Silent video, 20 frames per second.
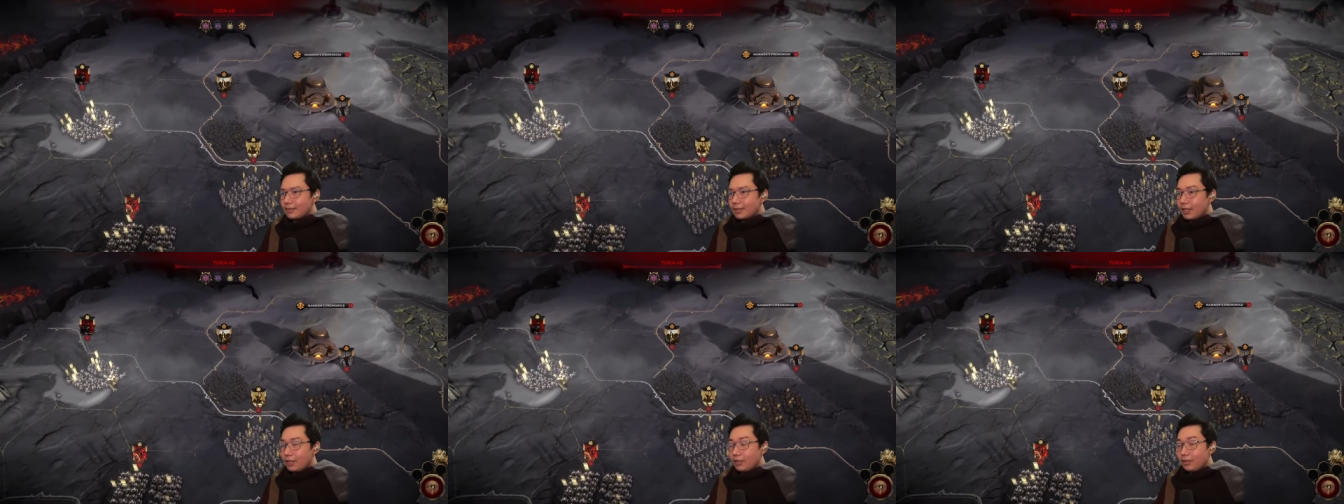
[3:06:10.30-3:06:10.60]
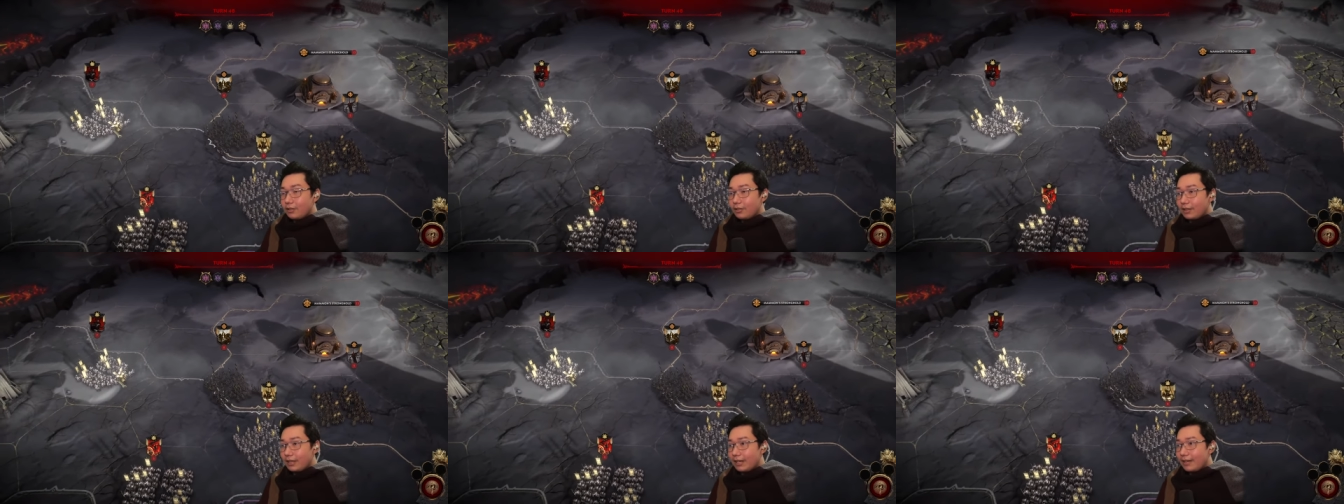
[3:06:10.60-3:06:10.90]

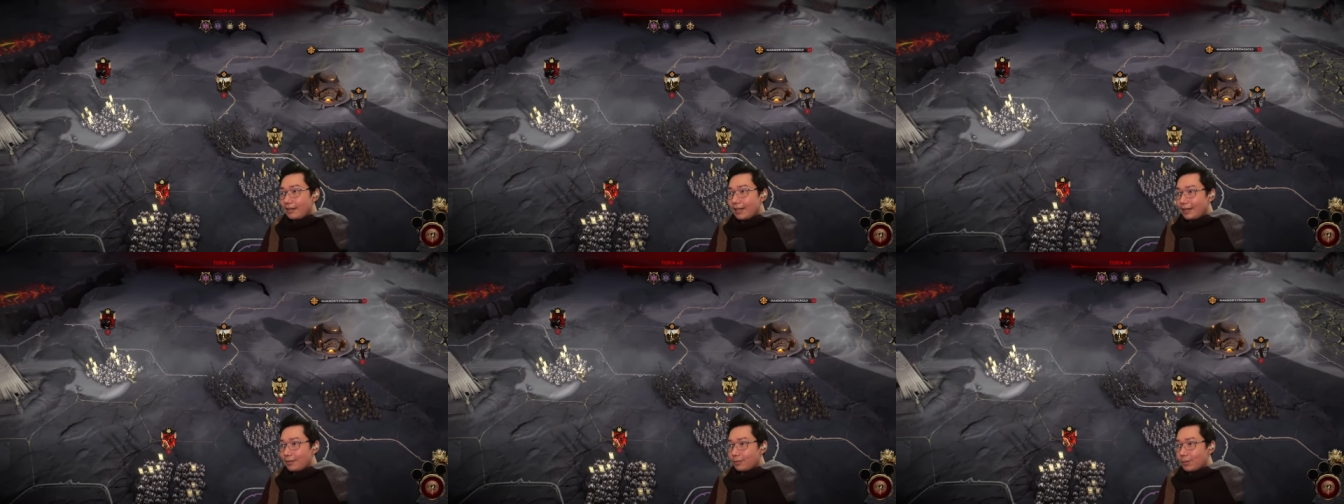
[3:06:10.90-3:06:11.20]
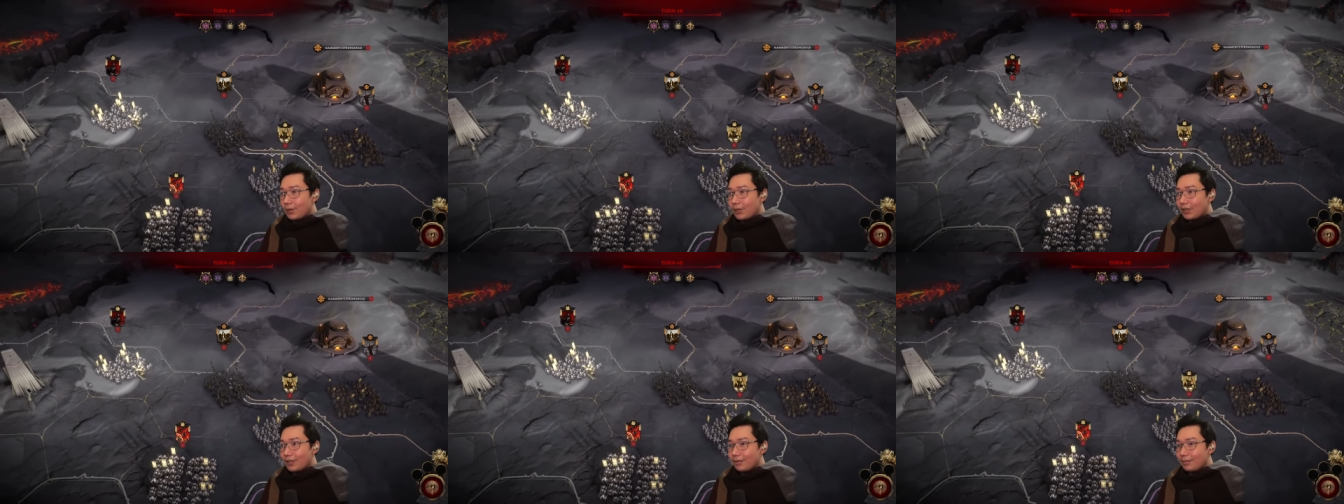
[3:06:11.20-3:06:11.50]
Oh, they're at
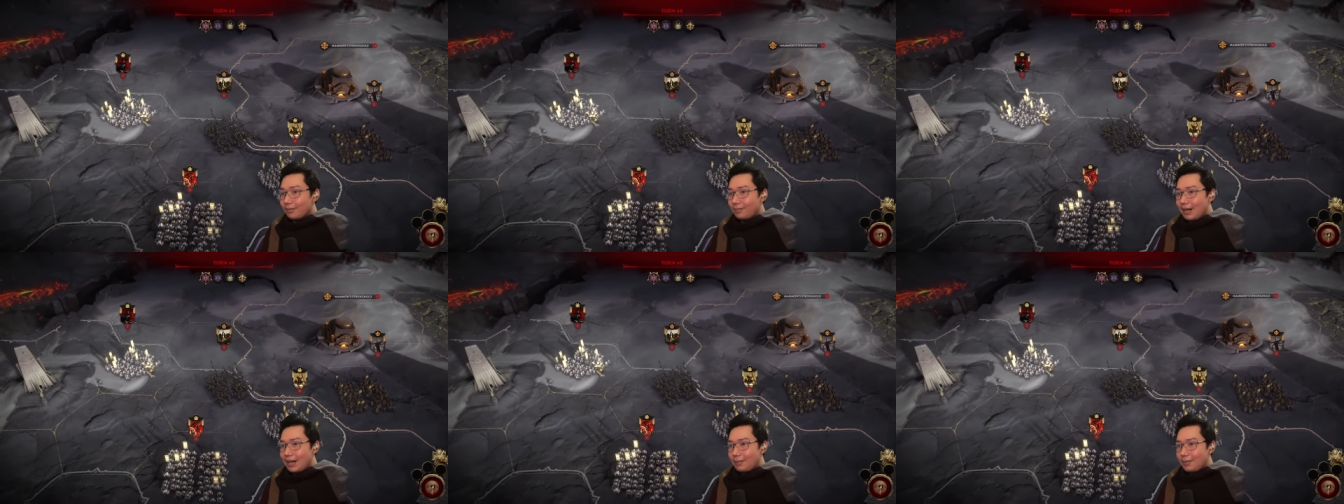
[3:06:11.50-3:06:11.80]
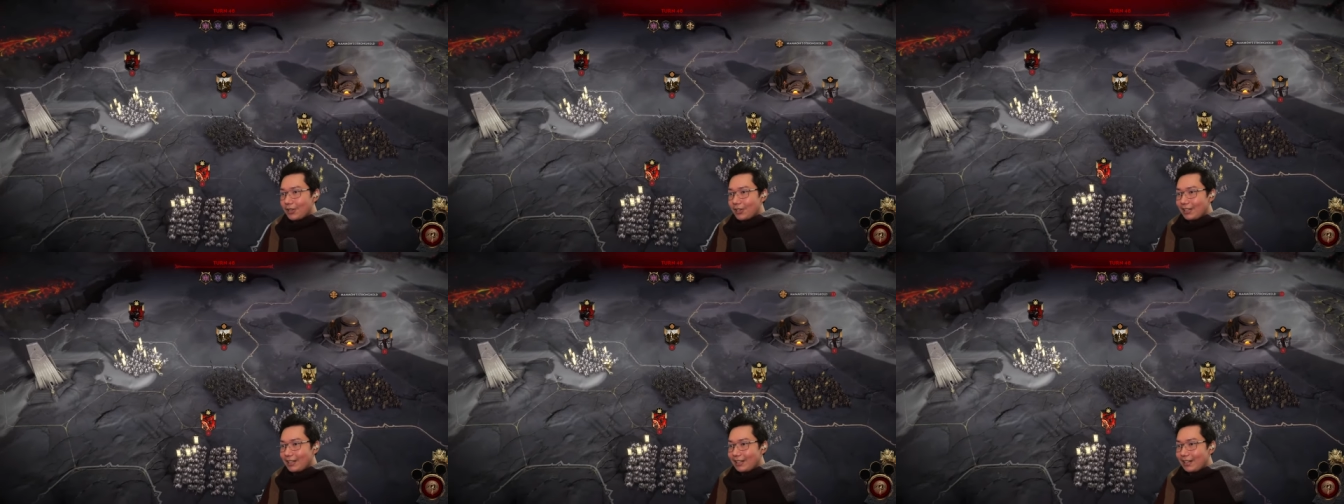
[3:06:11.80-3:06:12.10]
war.
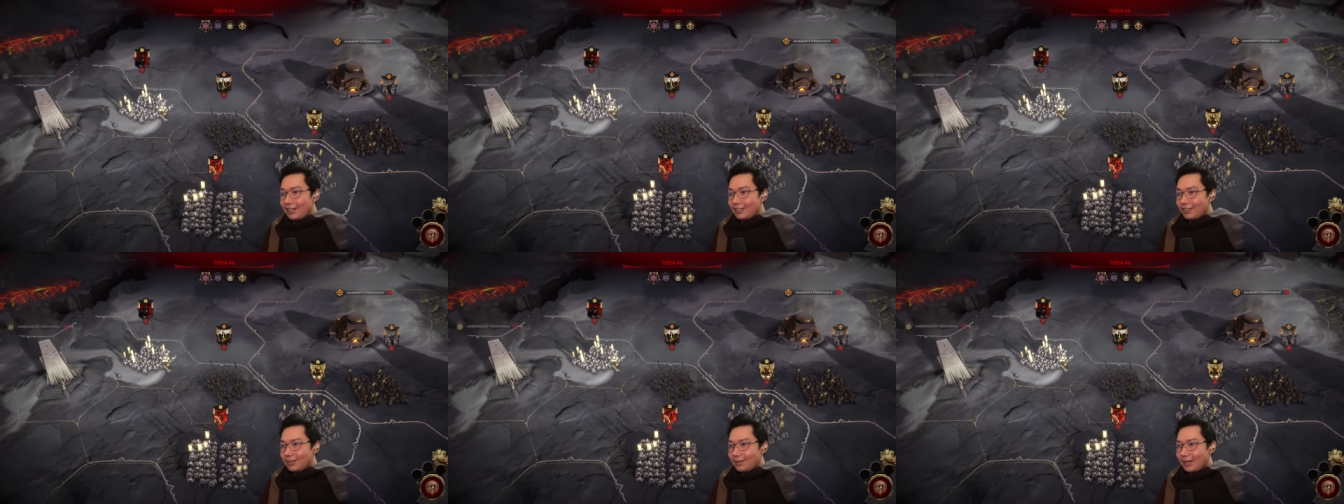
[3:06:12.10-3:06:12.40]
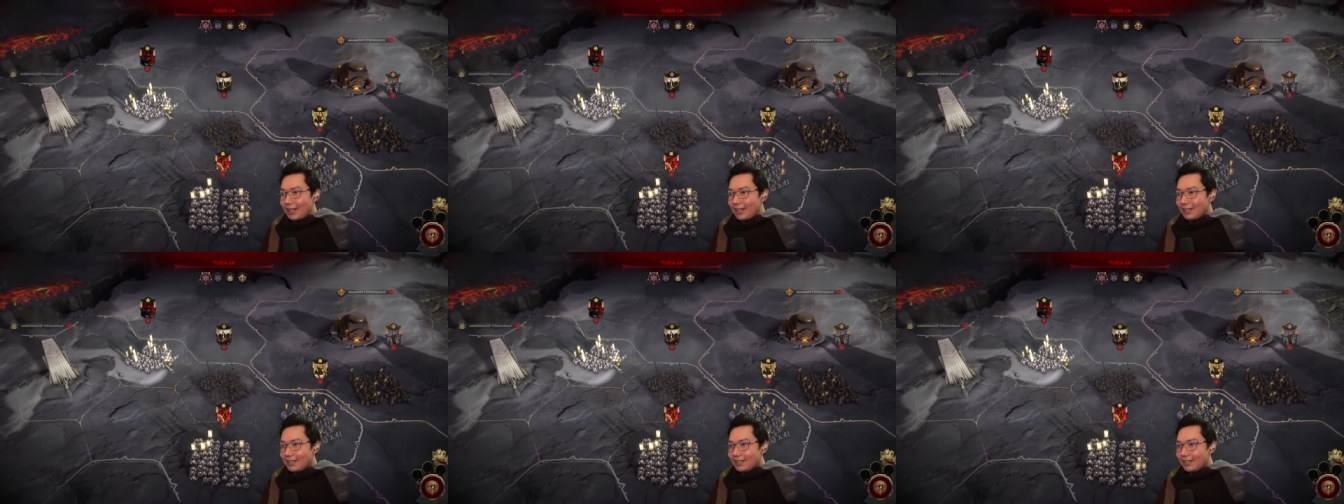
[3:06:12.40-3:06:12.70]
Mammon and
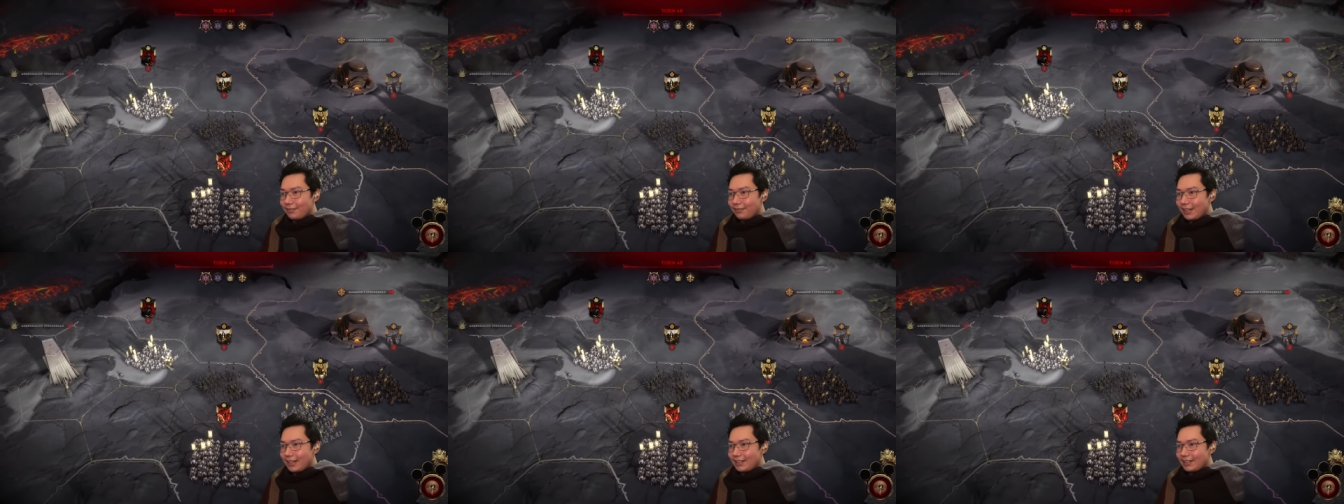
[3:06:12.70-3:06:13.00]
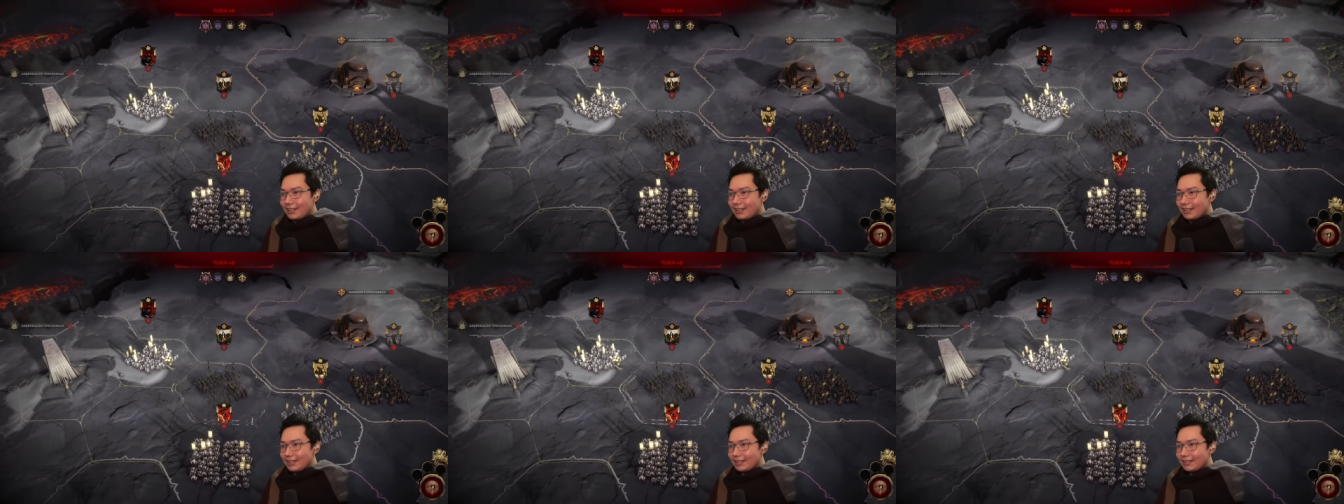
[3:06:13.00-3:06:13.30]
Andromalius are
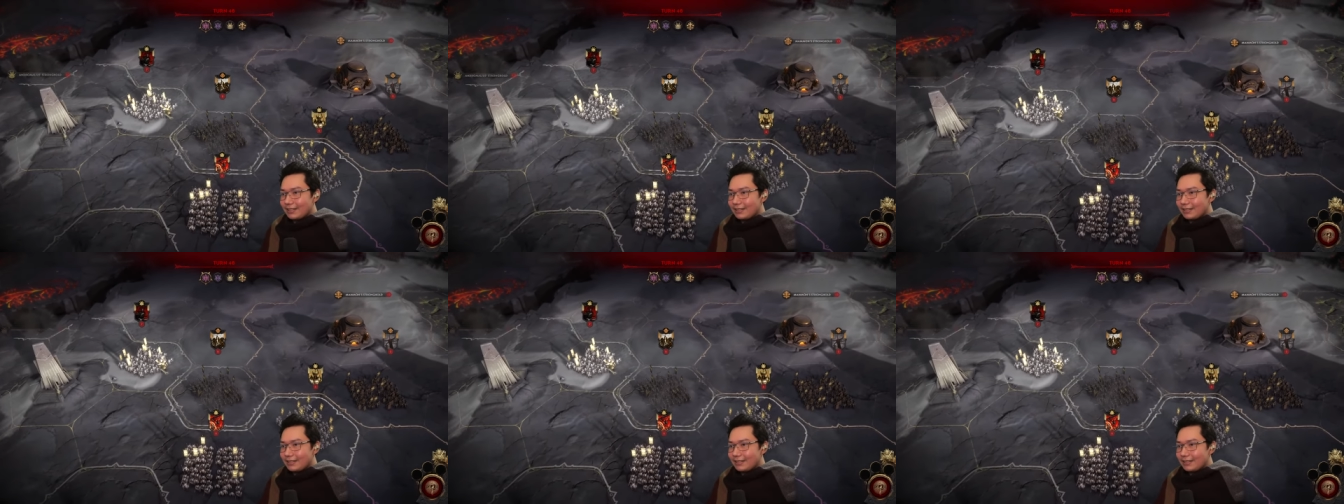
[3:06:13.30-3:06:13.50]
fighting.